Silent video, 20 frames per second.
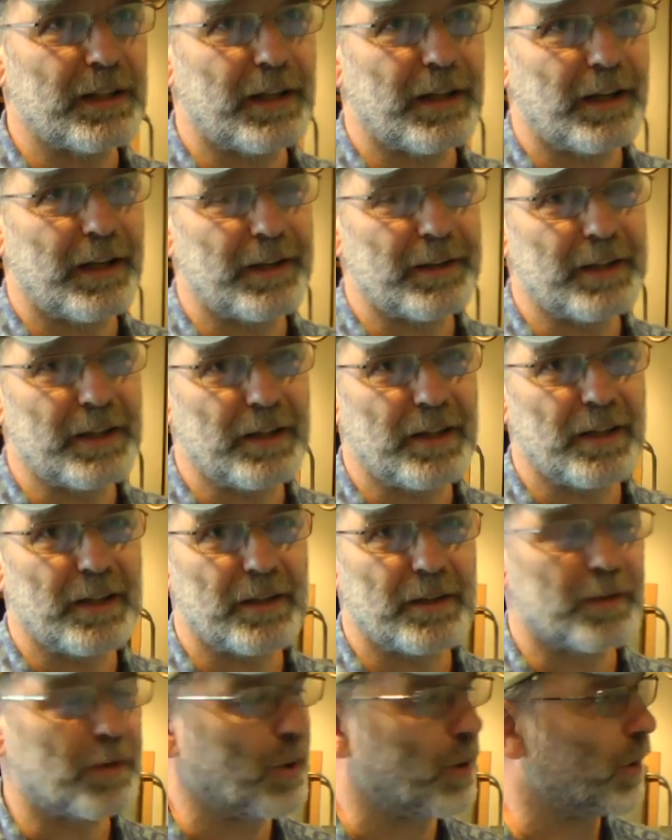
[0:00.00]
uh, in
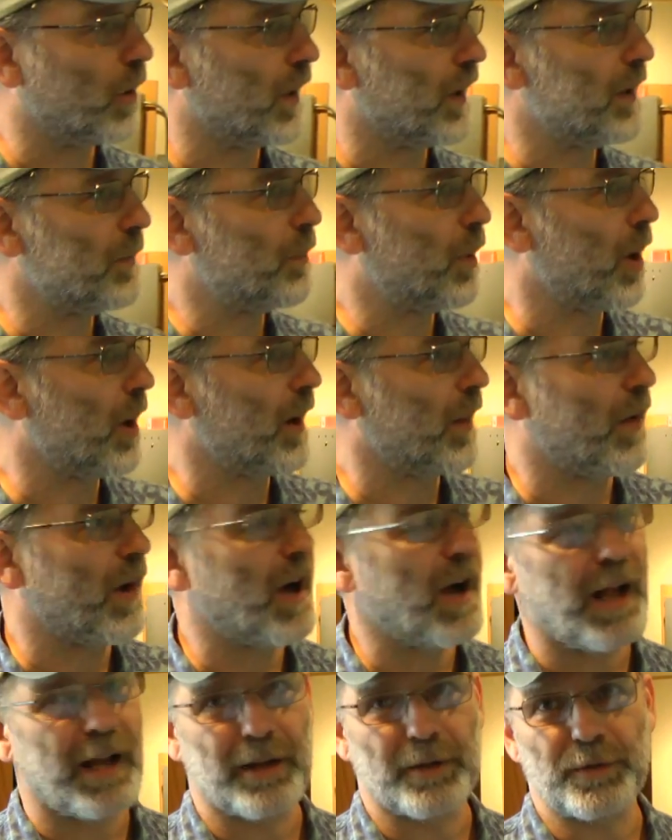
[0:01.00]
the early part of
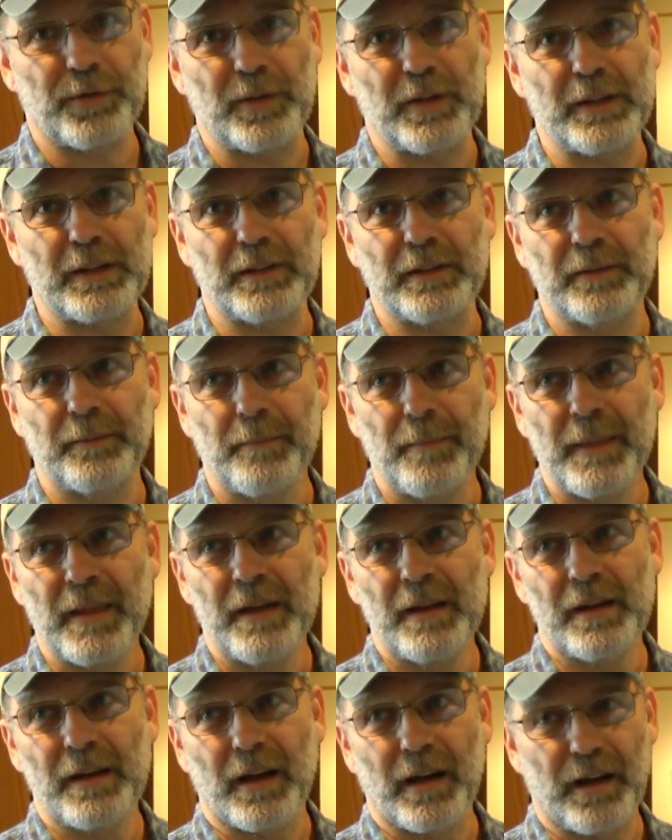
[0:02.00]
the Holocene,
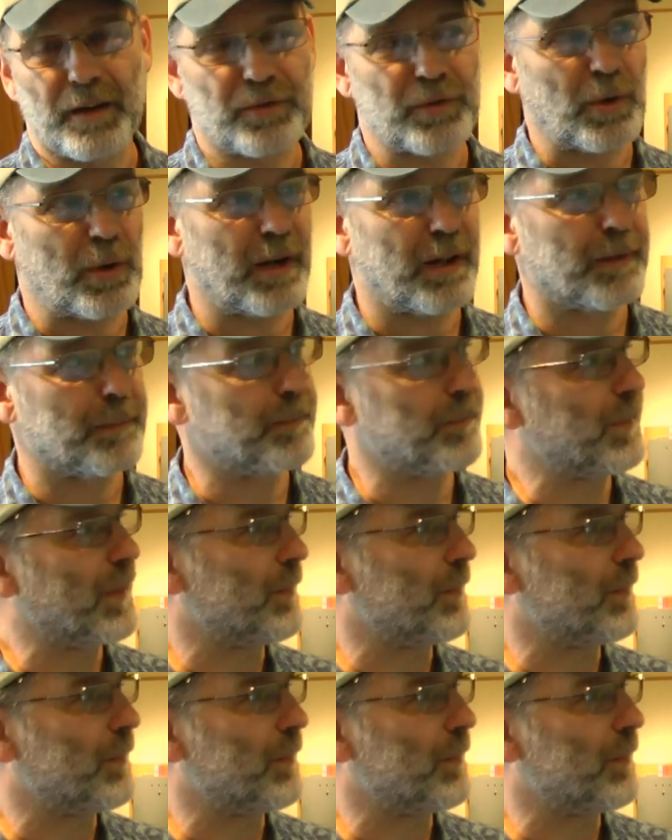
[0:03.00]
uh, sort of